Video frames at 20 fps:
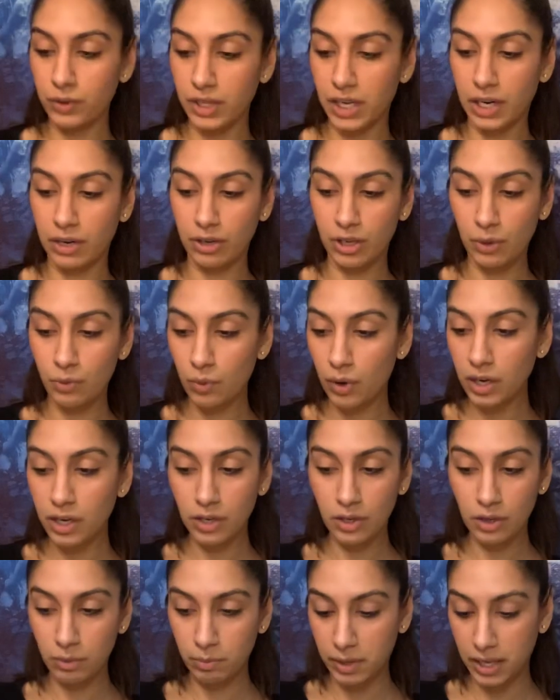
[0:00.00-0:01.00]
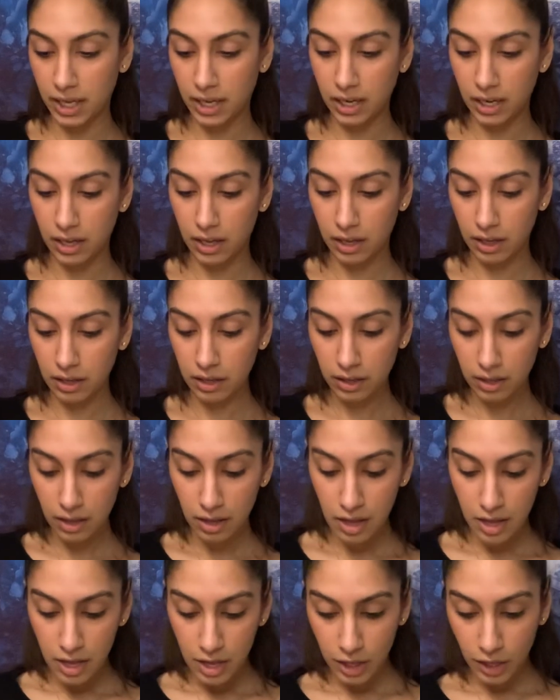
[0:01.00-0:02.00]
here, you want a new beginning.
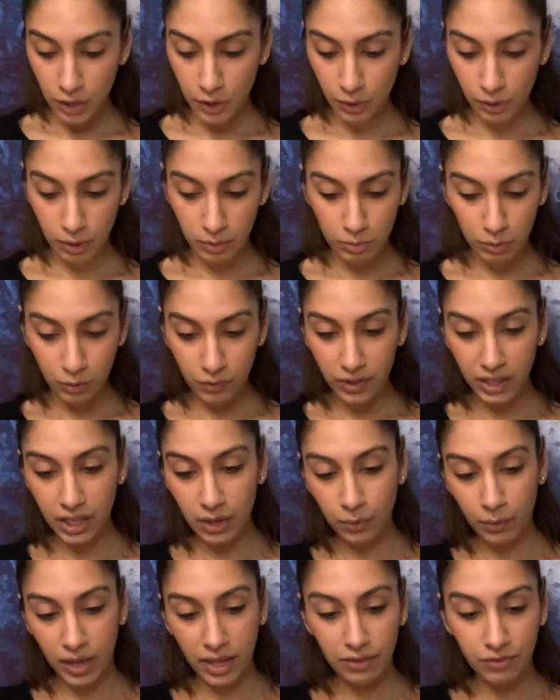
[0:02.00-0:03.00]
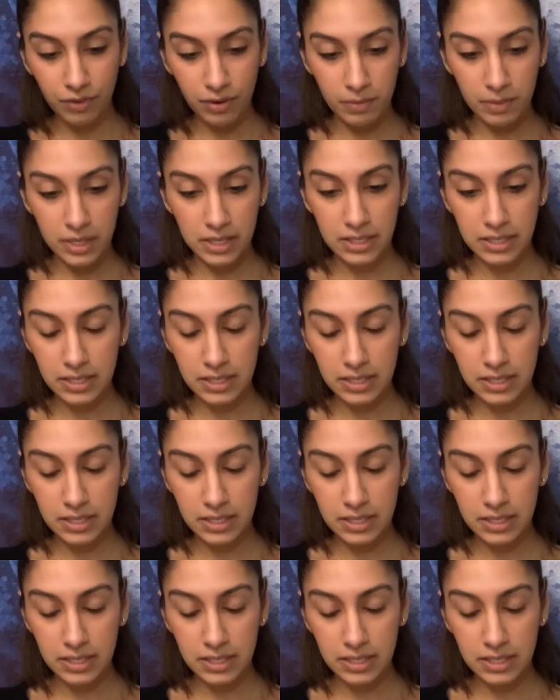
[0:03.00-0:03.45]
You're moving away from this